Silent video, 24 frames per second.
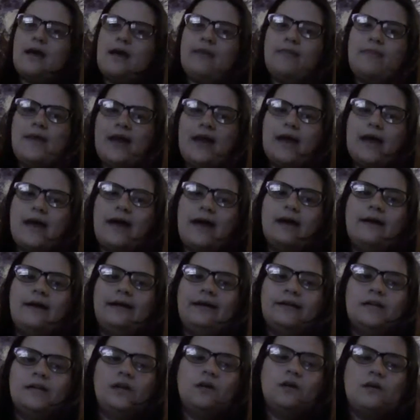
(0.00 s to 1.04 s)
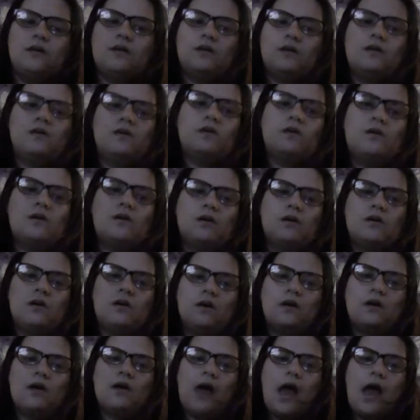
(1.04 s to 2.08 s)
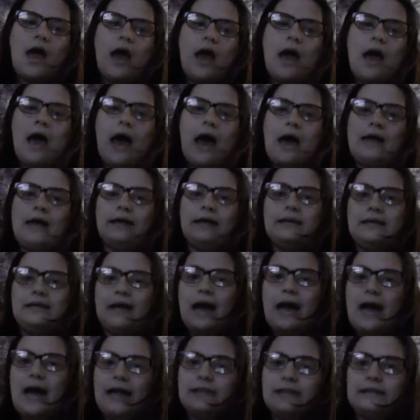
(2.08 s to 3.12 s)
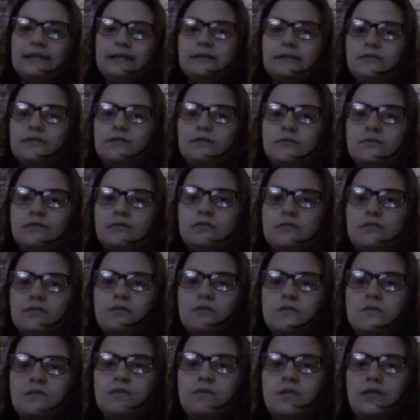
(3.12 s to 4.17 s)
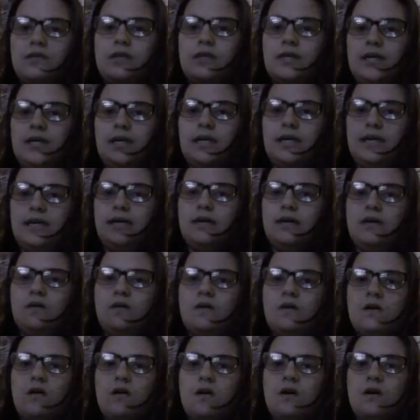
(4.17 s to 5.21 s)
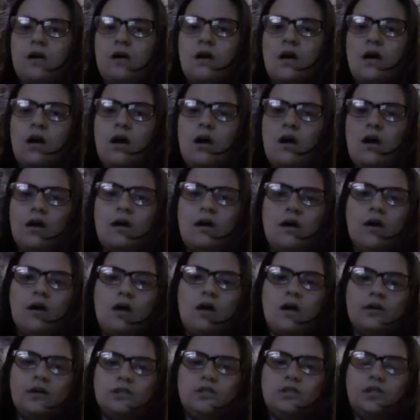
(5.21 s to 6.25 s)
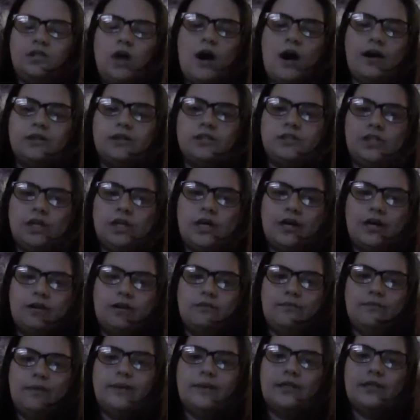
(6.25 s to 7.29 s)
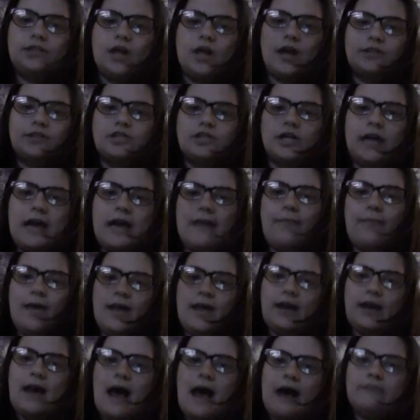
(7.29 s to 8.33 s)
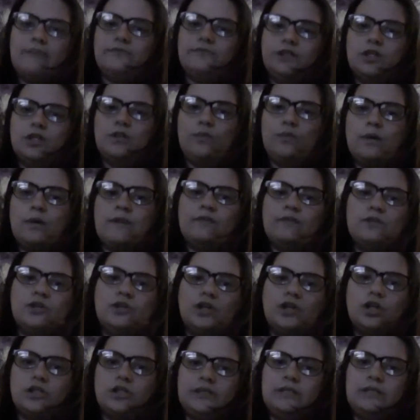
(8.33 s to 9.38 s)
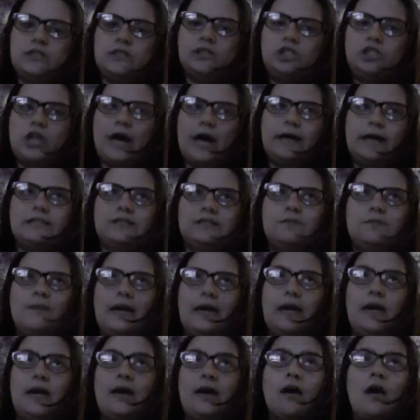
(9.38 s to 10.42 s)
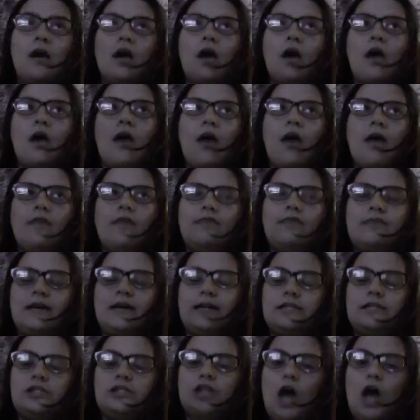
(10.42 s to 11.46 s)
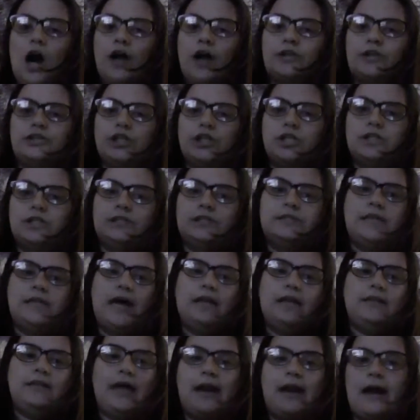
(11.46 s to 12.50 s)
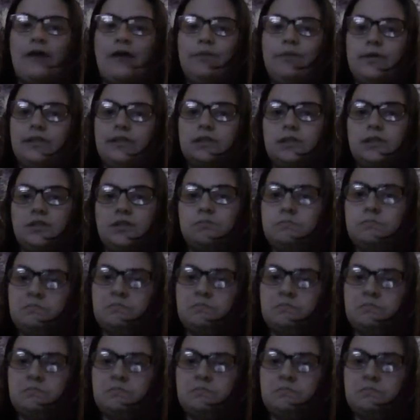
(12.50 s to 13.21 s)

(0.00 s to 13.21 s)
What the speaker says: And then again, the doctor, when the doctor came in after one of the nurses checked me, the doctor said that I was